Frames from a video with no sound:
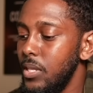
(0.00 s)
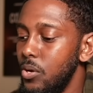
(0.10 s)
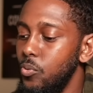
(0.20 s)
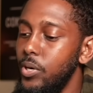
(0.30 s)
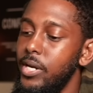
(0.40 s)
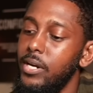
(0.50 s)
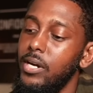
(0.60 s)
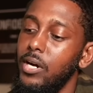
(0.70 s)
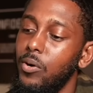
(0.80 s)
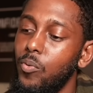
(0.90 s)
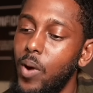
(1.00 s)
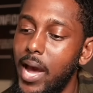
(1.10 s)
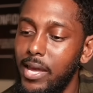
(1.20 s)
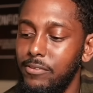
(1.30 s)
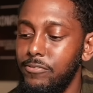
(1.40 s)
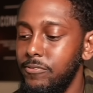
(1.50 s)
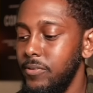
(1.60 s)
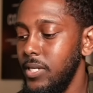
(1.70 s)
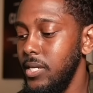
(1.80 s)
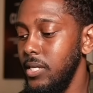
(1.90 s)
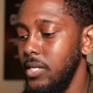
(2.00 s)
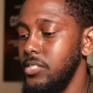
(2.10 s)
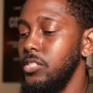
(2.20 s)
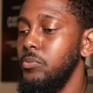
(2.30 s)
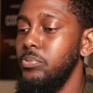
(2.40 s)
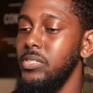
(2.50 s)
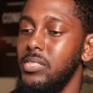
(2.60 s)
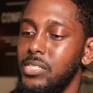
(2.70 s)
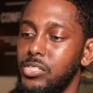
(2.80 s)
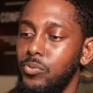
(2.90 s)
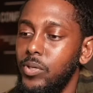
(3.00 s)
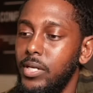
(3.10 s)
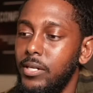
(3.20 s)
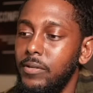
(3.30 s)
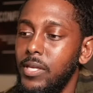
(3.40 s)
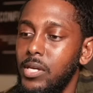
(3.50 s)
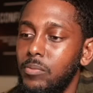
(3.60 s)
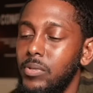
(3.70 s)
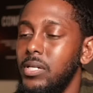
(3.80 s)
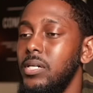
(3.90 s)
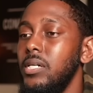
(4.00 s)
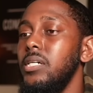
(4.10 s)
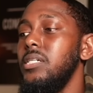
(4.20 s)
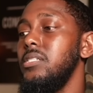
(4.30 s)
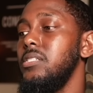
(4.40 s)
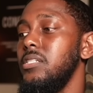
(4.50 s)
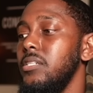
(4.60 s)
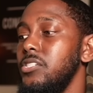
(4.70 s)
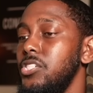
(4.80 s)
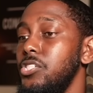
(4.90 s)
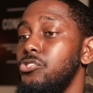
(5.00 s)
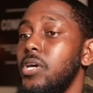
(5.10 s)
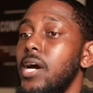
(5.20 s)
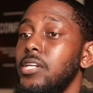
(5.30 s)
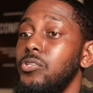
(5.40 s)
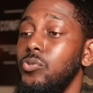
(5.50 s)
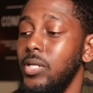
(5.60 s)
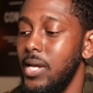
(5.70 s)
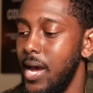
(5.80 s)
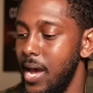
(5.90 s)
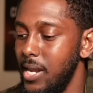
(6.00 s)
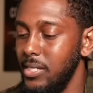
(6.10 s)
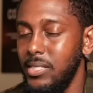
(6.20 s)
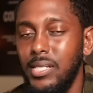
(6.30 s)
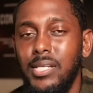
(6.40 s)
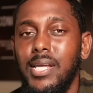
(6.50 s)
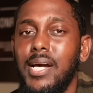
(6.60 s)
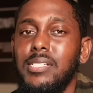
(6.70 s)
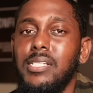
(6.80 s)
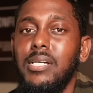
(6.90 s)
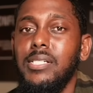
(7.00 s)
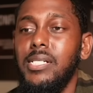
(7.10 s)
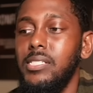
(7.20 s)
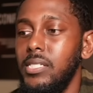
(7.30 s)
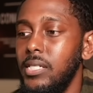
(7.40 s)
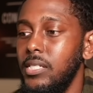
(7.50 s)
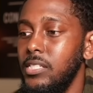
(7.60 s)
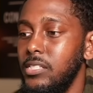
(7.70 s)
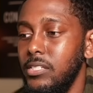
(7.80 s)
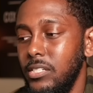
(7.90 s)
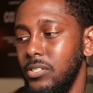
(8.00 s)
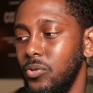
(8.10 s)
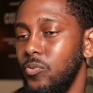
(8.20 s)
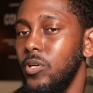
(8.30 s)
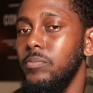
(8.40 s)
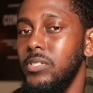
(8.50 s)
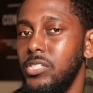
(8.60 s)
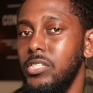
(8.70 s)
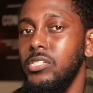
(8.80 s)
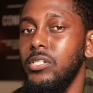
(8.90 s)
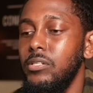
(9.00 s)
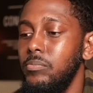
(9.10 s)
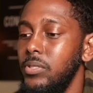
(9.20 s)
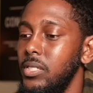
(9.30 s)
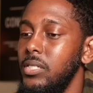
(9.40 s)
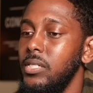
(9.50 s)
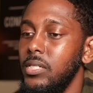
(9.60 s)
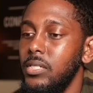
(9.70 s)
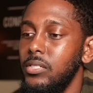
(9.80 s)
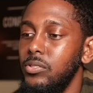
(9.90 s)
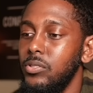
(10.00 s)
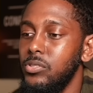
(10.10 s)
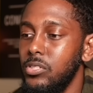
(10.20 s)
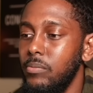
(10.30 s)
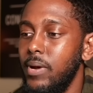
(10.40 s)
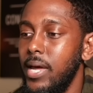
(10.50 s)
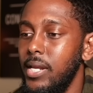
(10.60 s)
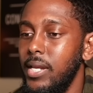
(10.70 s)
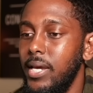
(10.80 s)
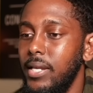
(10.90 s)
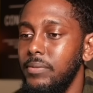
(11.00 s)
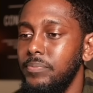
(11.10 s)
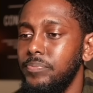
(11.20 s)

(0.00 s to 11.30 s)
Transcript: where a wife is in a position where, because she's trying to do the godly thing, 9 times out of 10 is the woman, she's going to be, you know, somebody that,